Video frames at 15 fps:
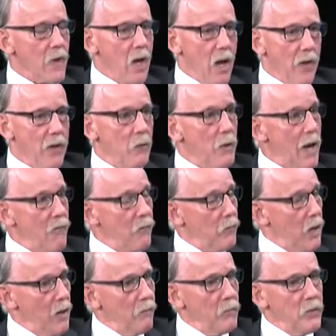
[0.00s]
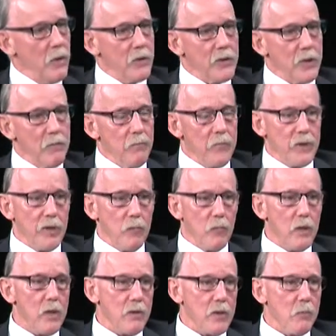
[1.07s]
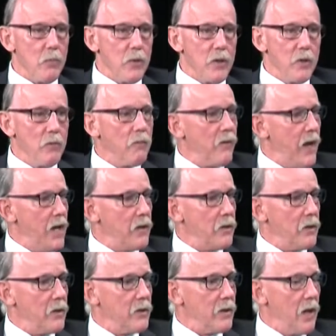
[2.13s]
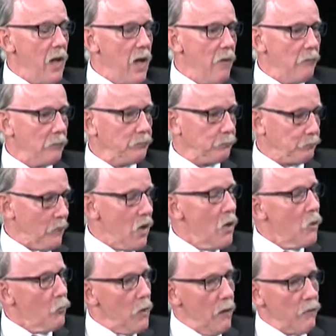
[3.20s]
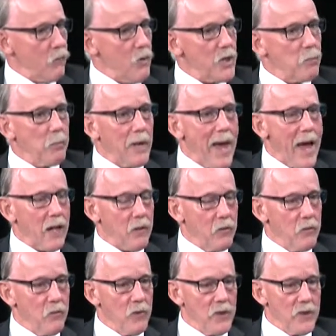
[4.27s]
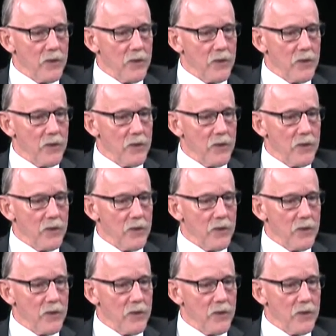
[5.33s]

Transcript: and then we have some pretty new faces. We have Chris Black, who